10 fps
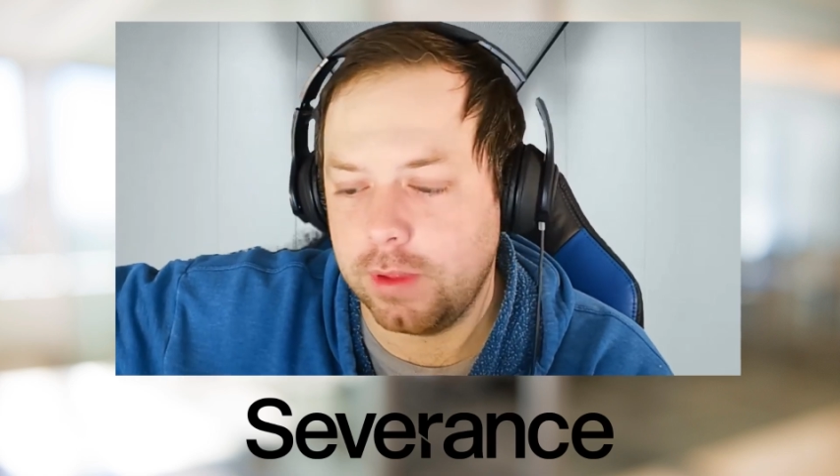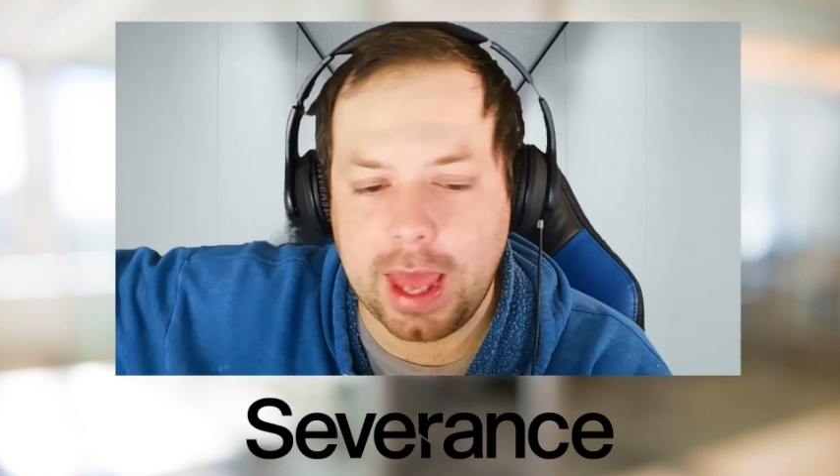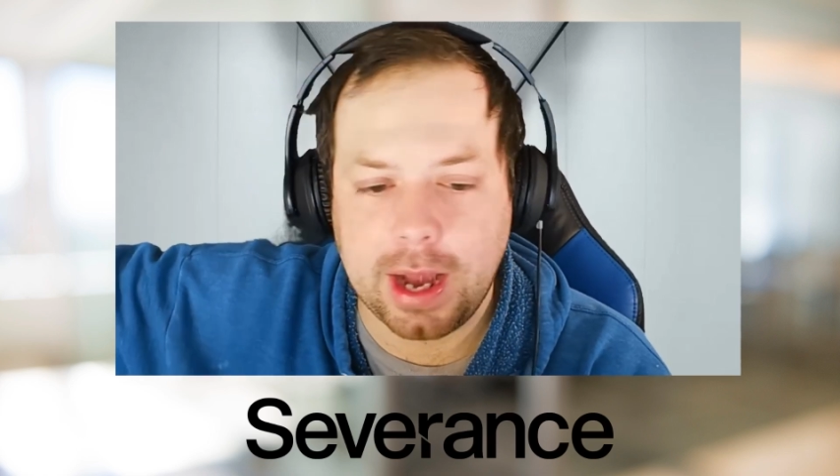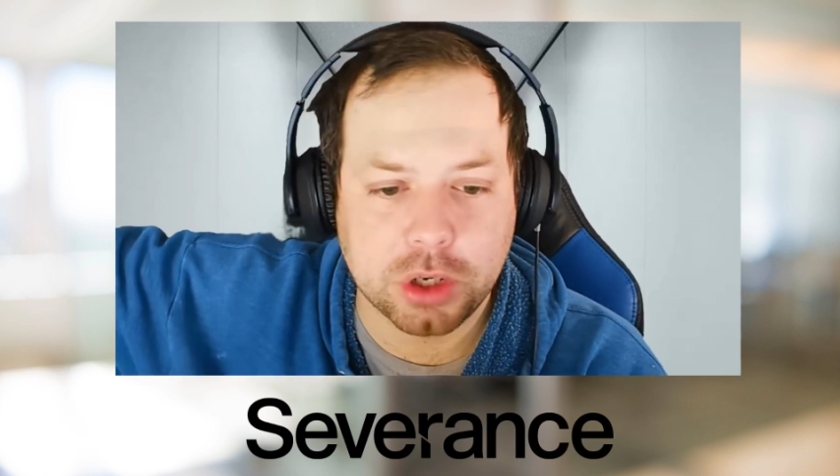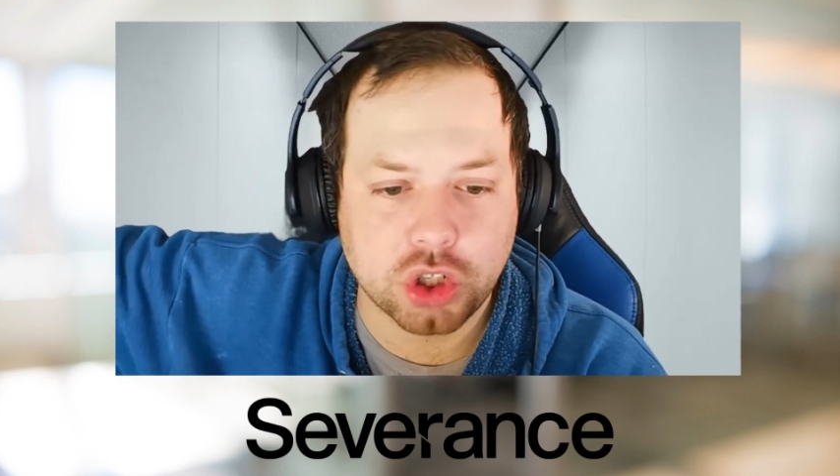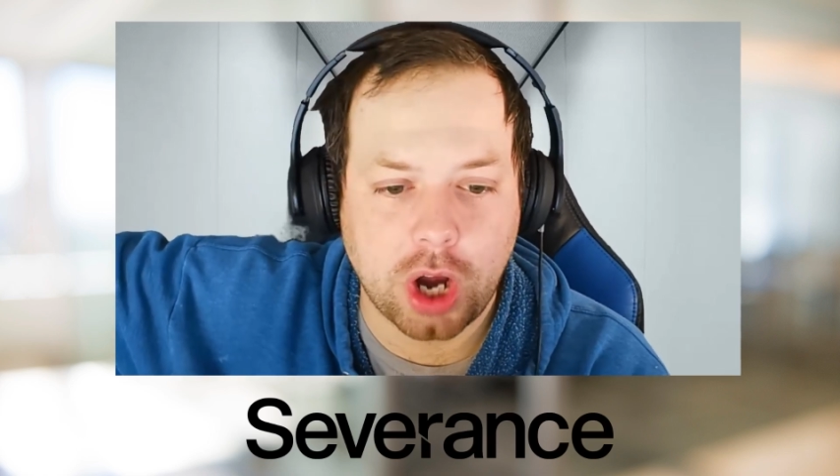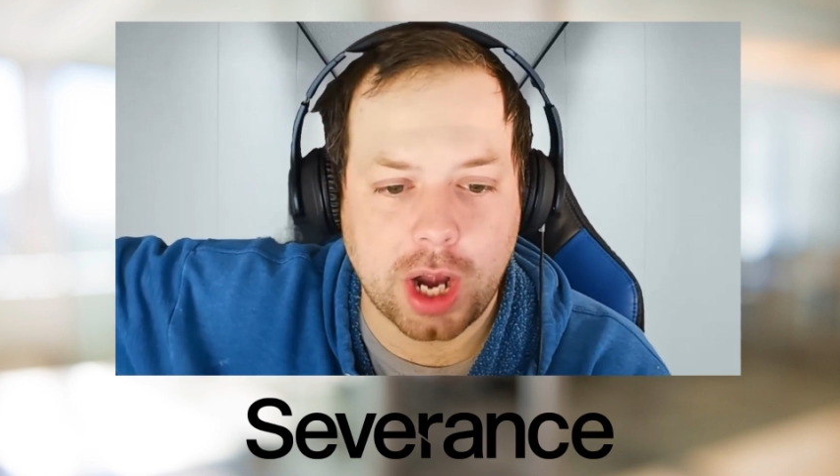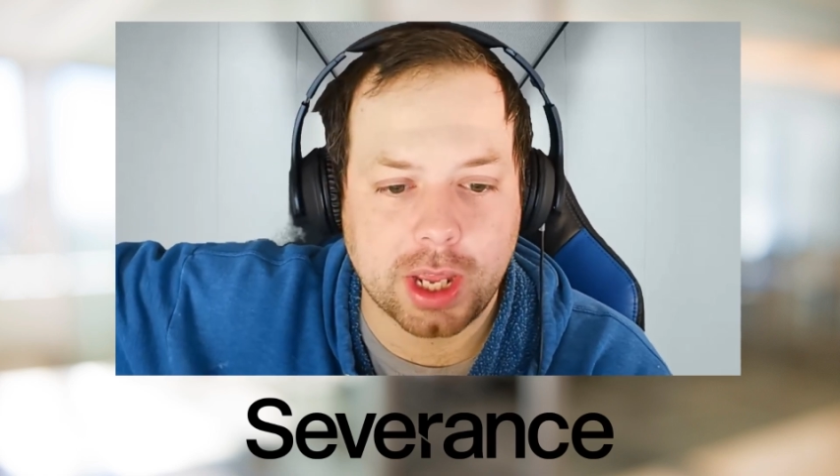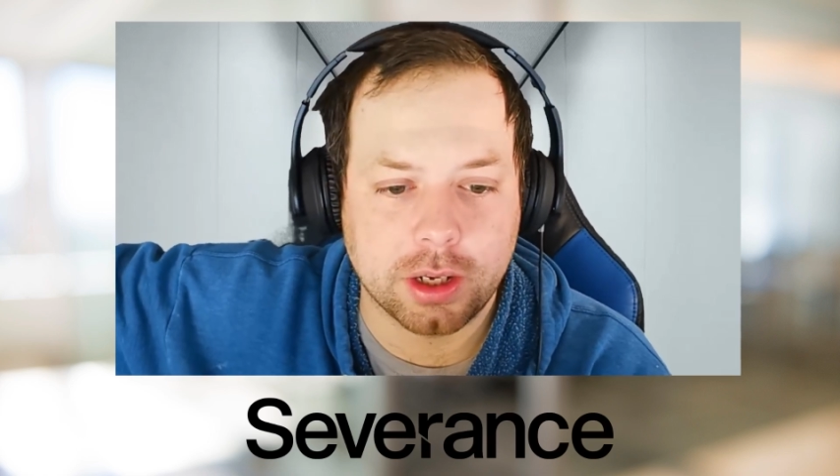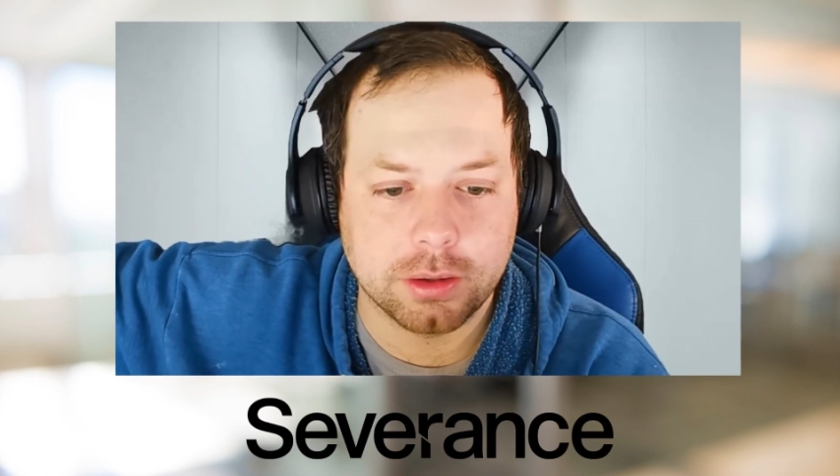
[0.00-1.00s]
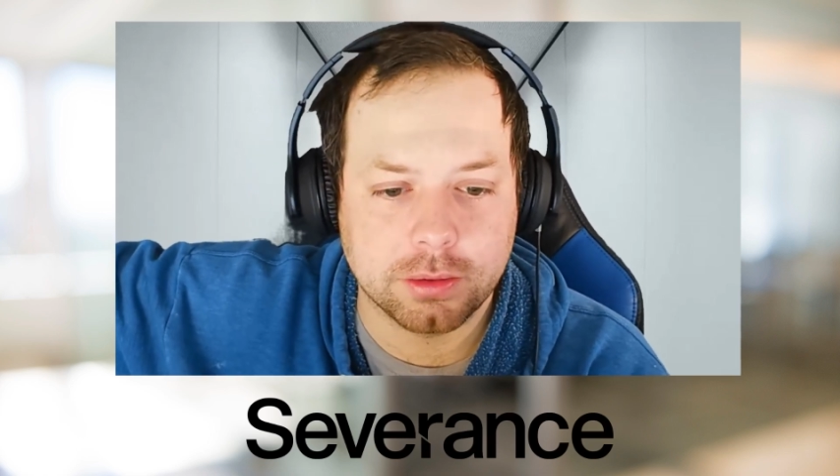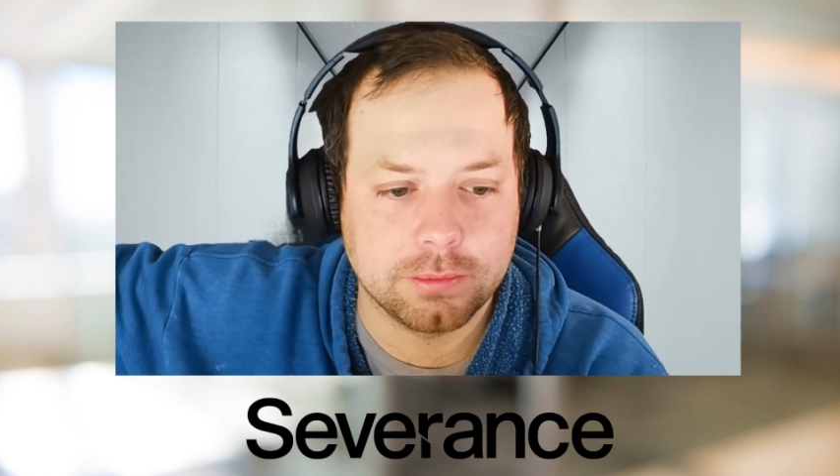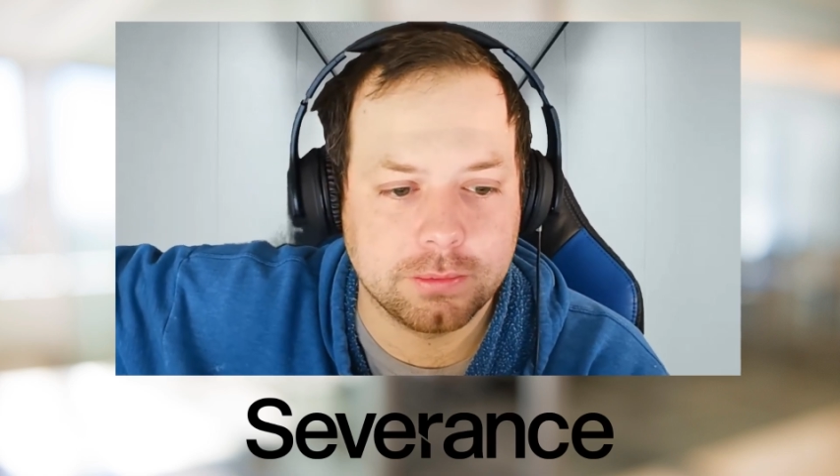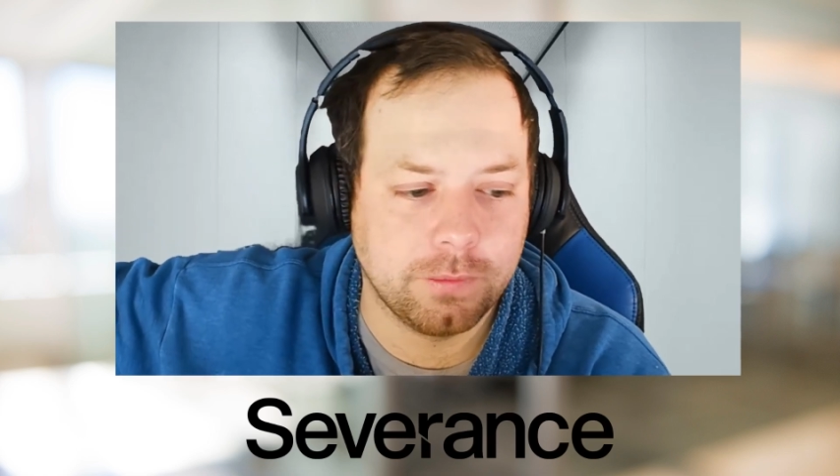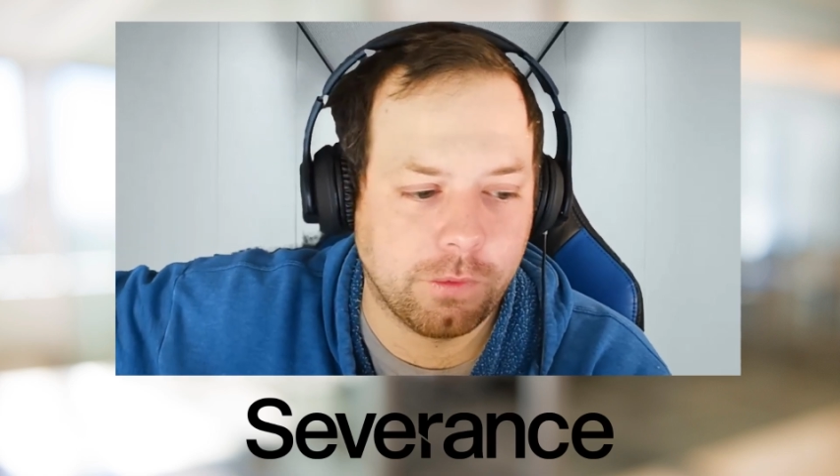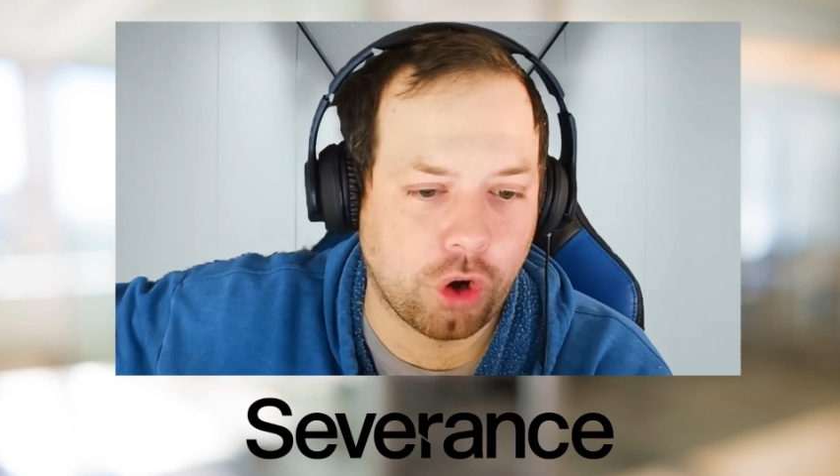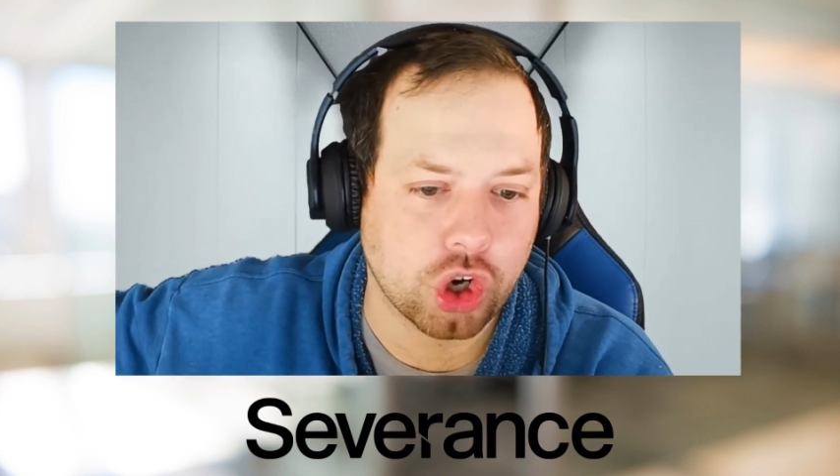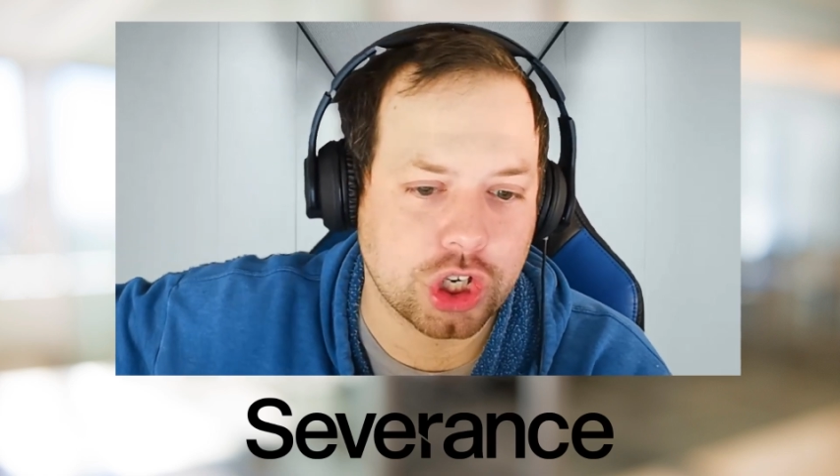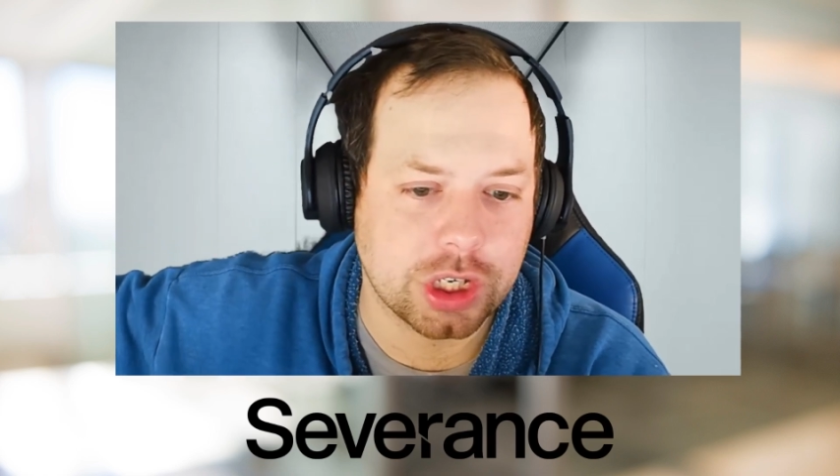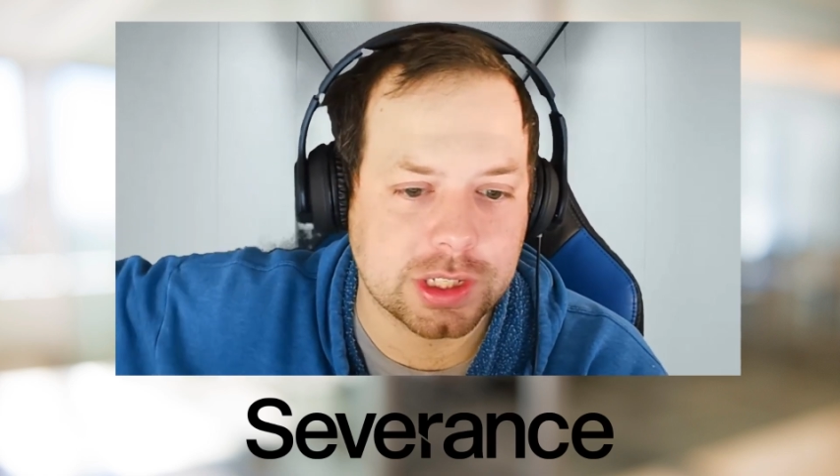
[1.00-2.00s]
animatronic
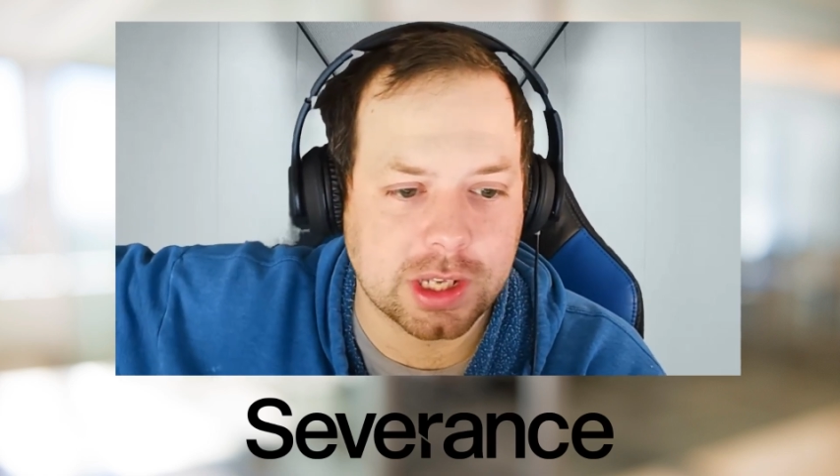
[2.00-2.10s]
versions